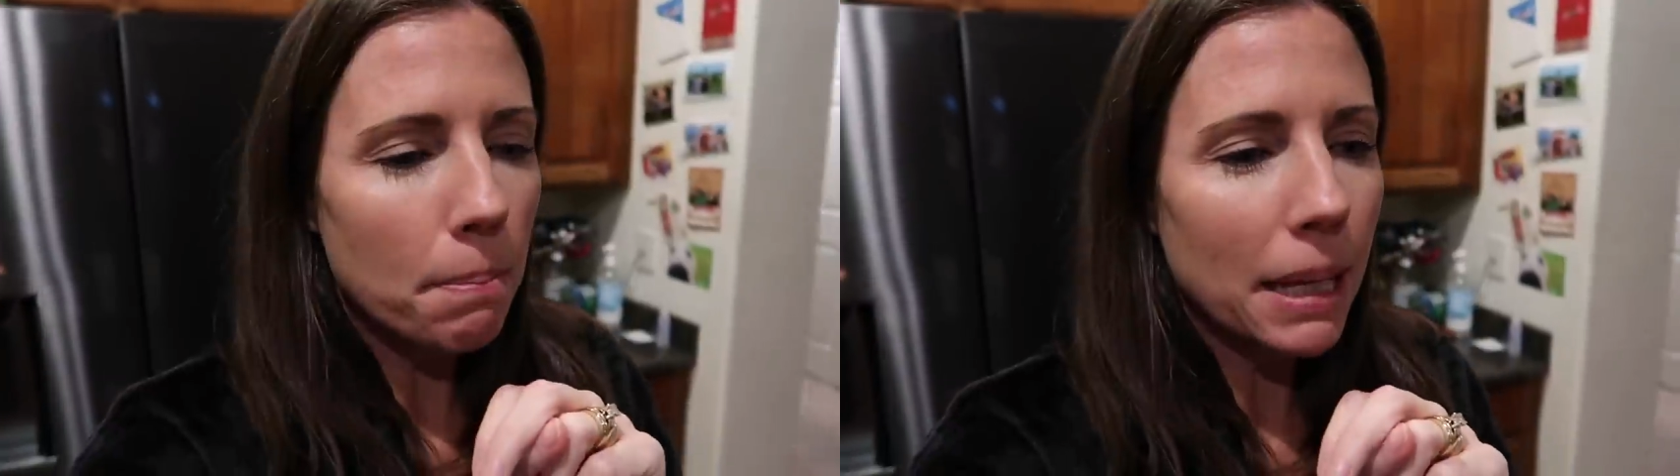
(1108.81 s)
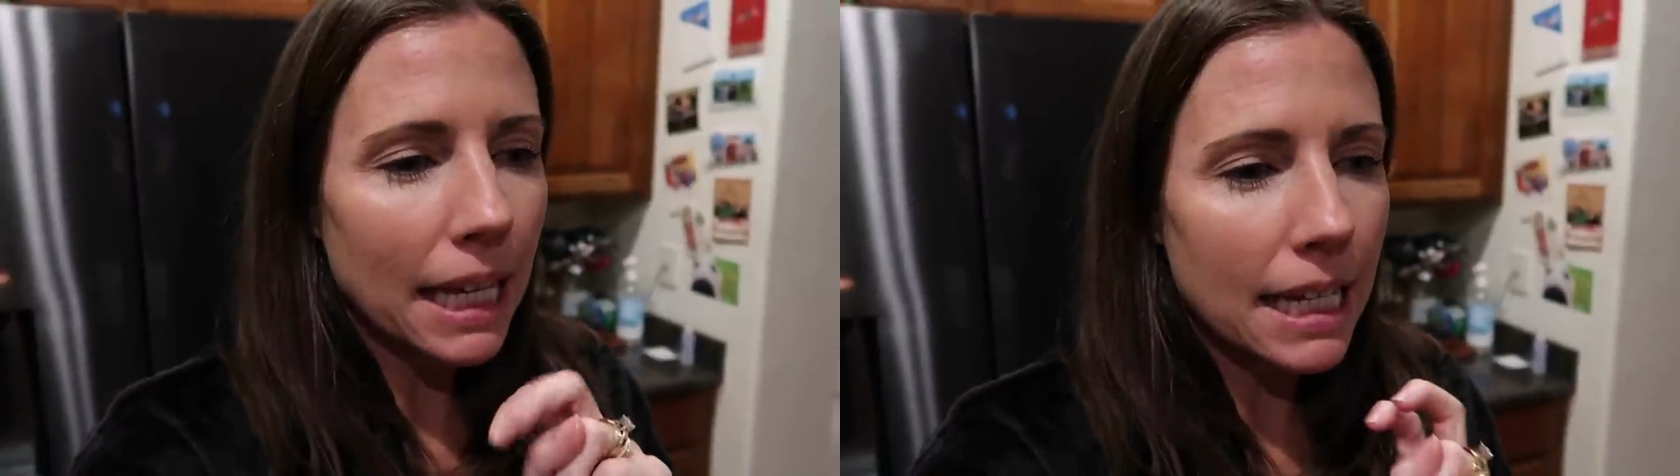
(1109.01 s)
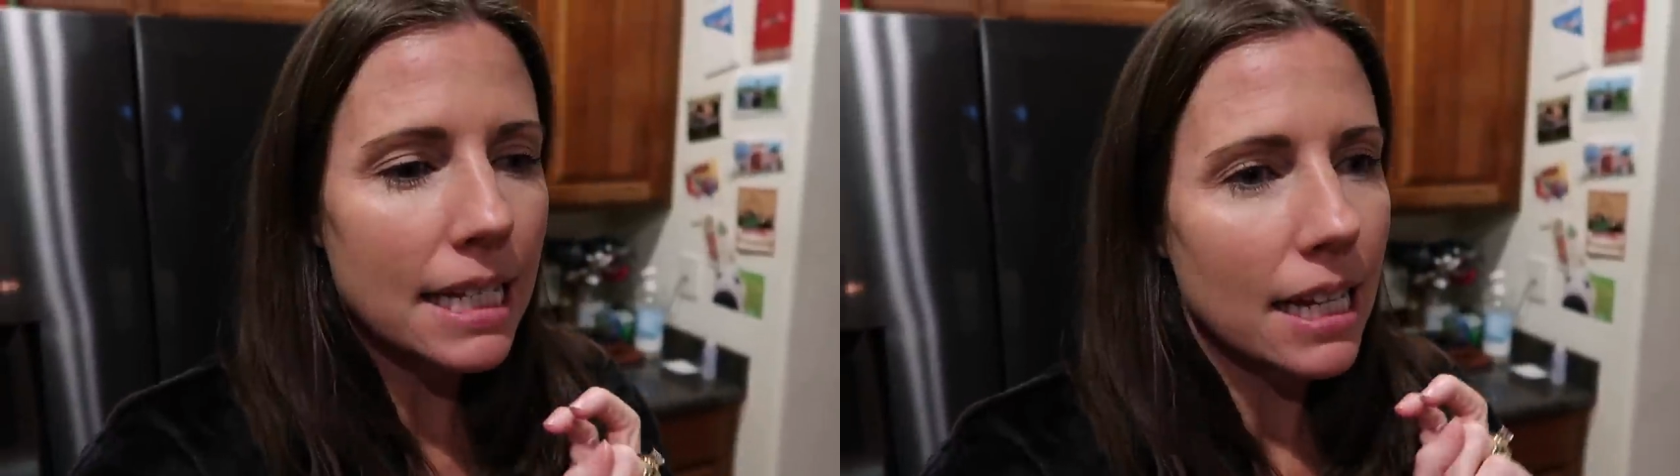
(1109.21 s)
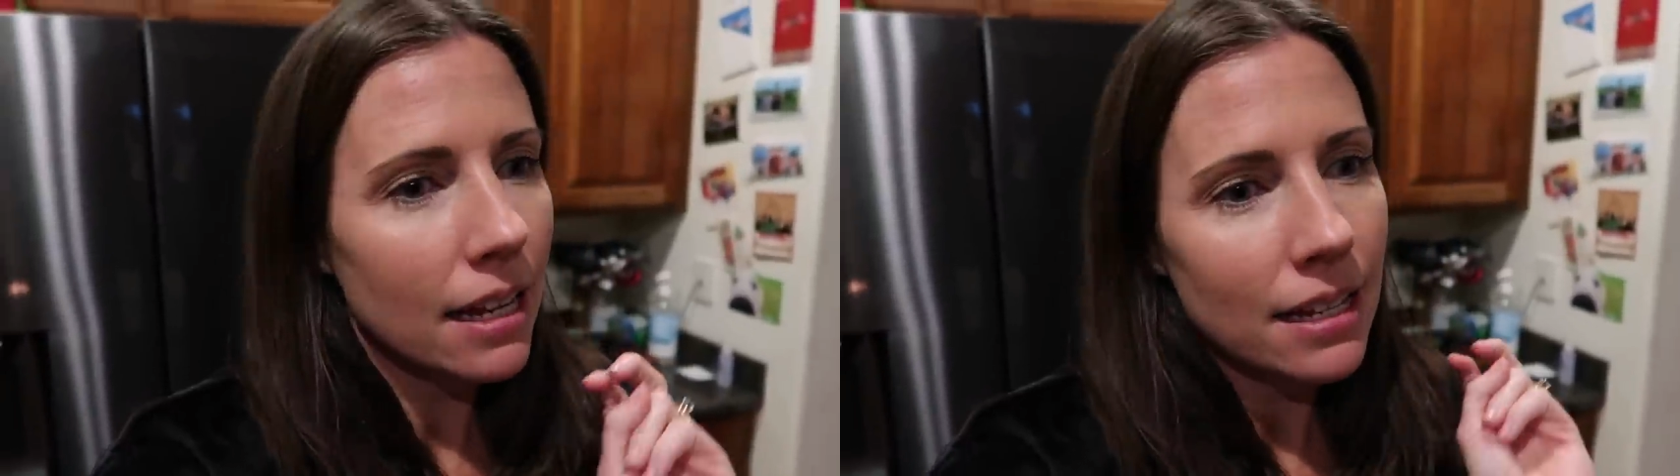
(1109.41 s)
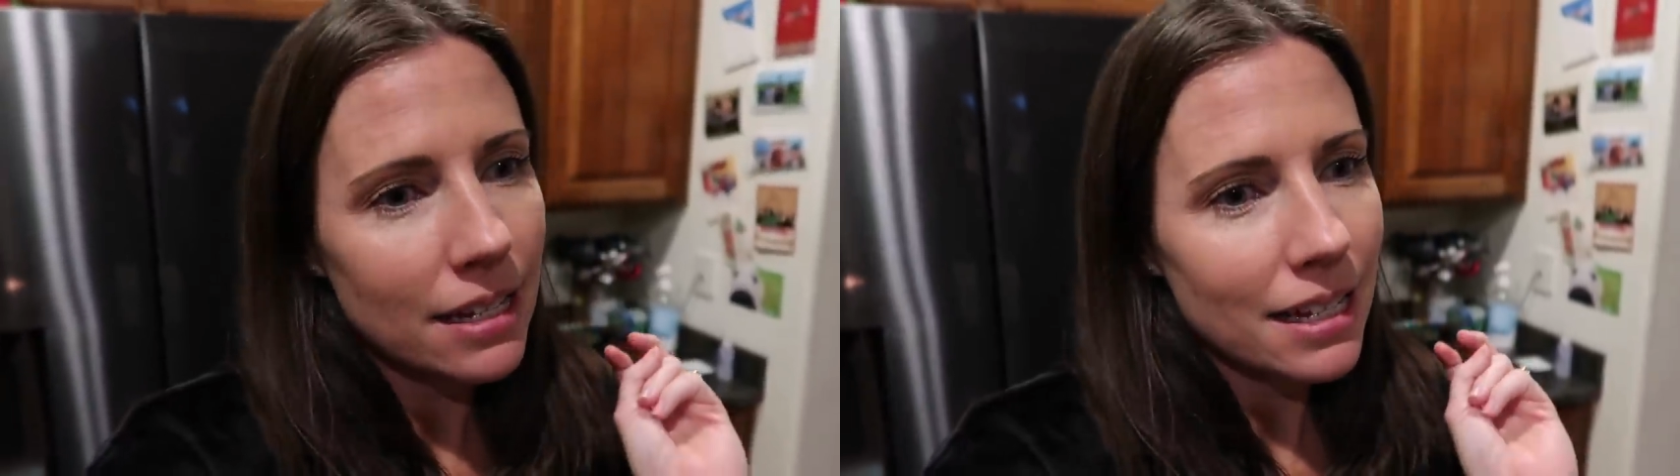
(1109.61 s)

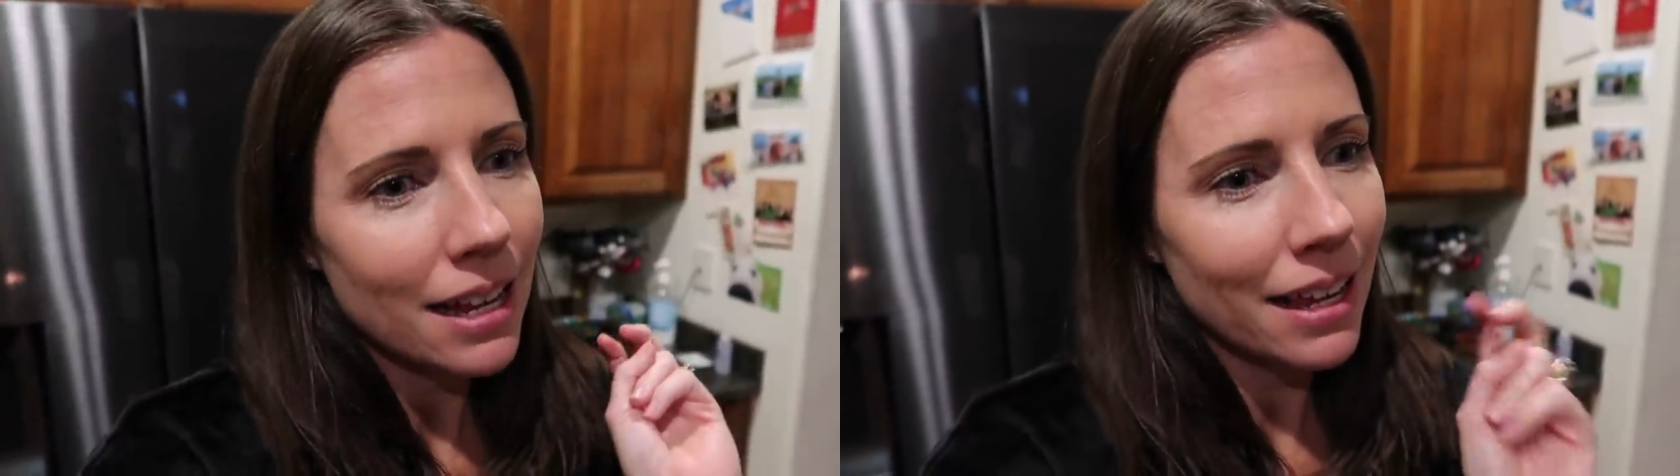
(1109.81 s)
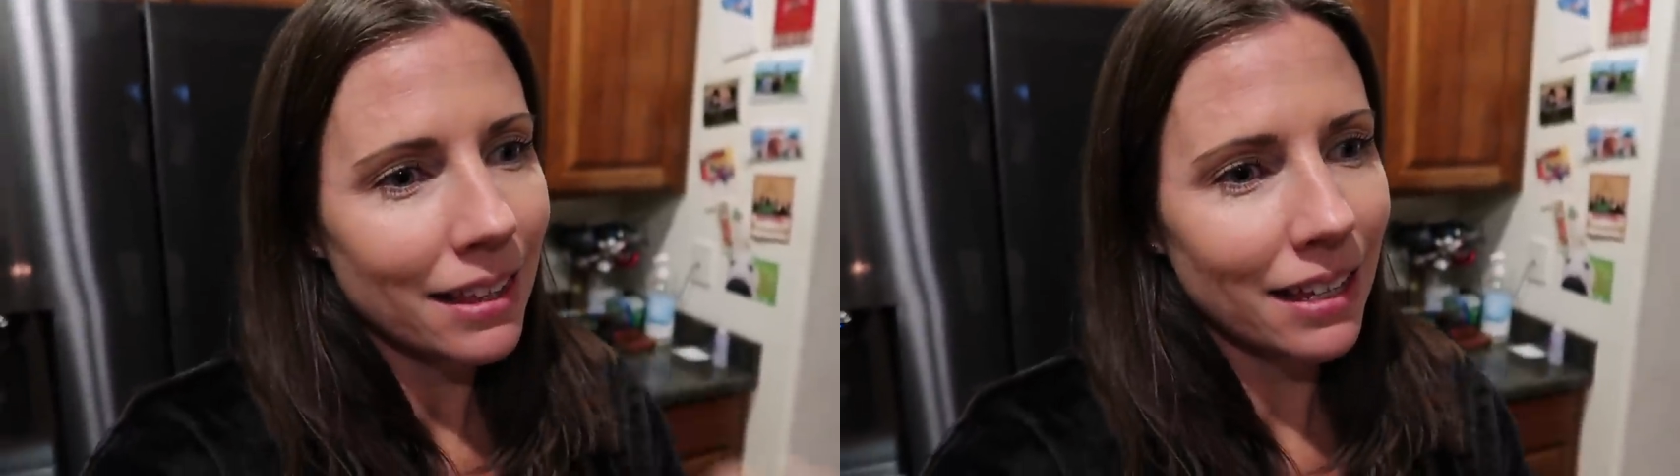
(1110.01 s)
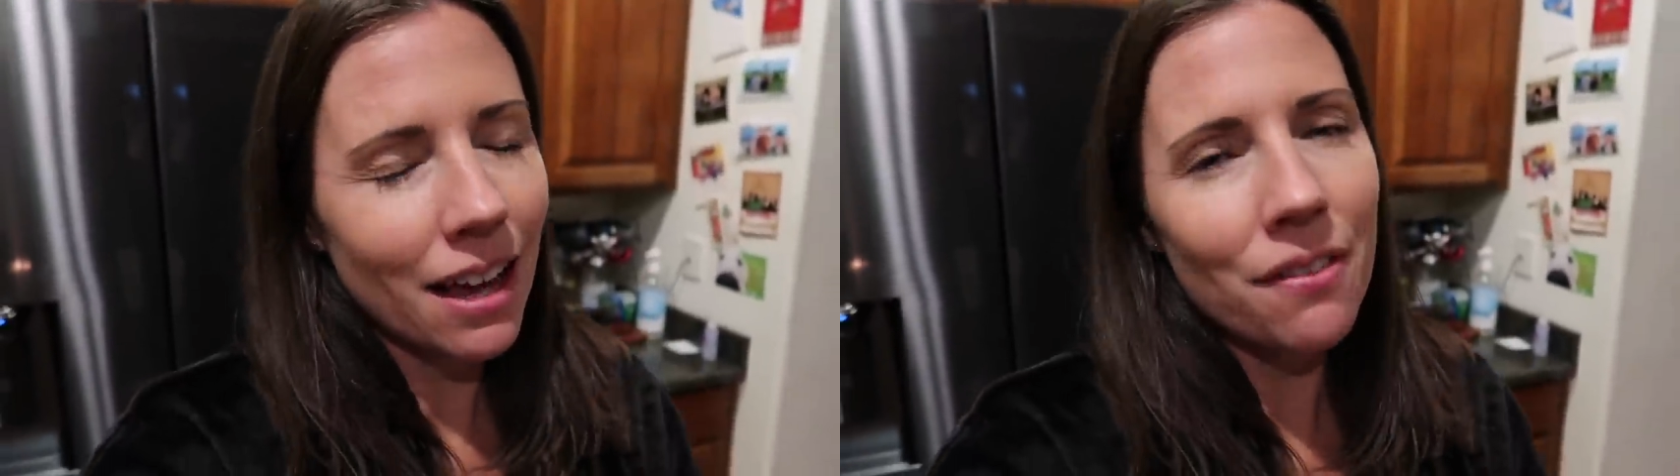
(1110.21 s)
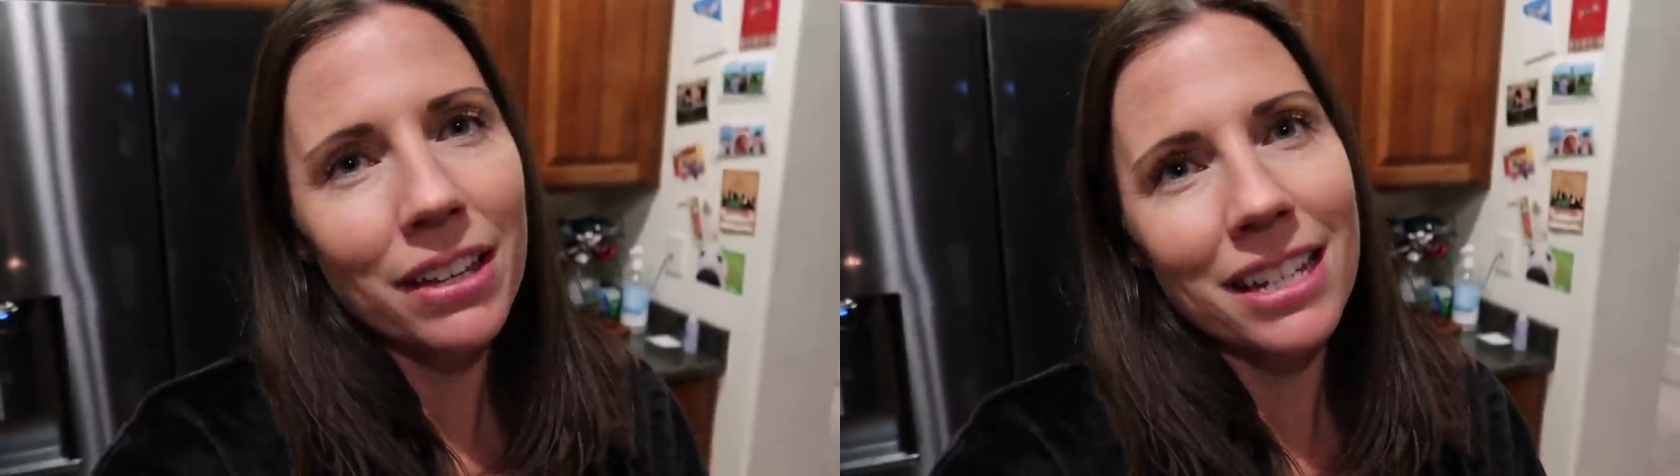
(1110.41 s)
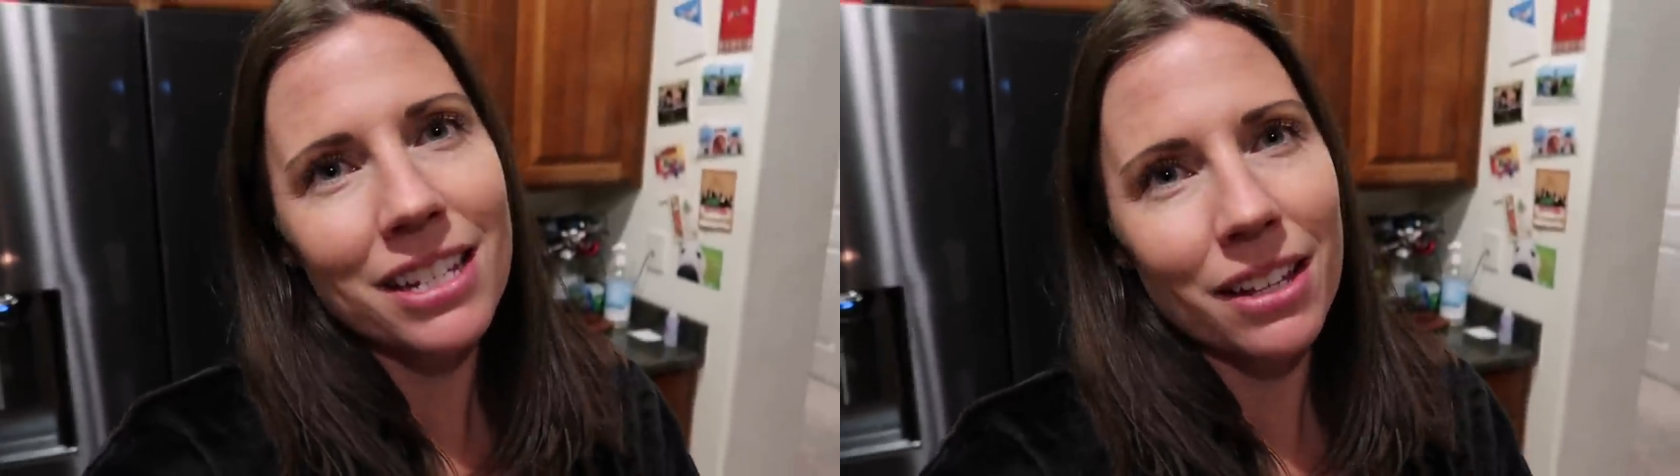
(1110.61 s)
pizzas in the oven.